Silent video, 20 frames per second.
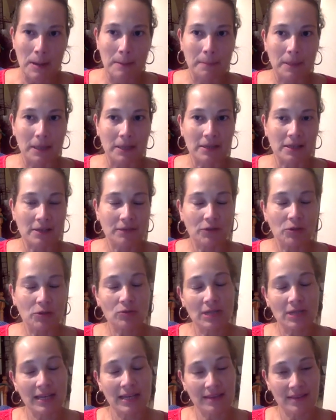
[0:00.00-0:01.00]
But if you
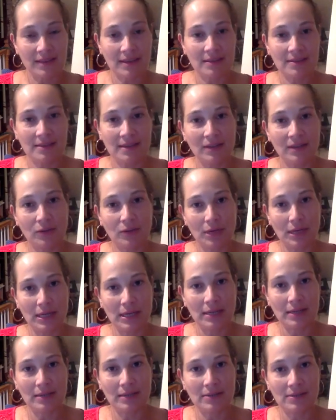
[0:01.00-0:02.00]
take these
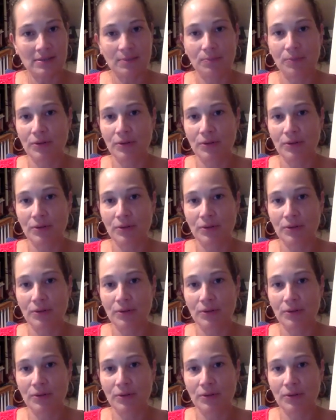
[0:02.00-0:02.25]
ingredients,